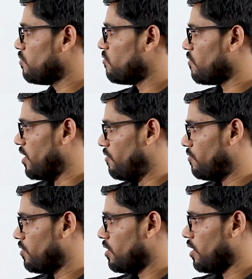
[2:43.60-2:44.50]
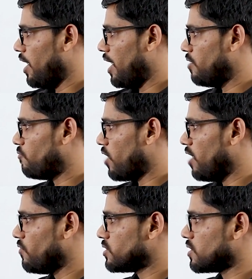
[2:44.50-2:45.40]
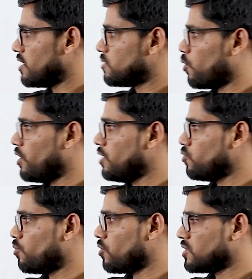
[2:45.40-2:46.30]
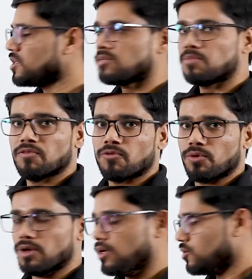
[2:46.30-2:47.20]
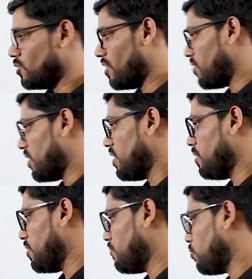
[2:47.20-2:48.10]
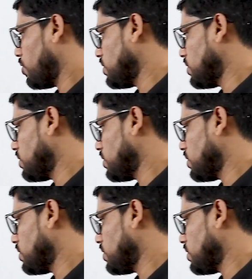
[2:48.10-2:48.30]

5, and 5 is corresponding to process P4. So definitely P4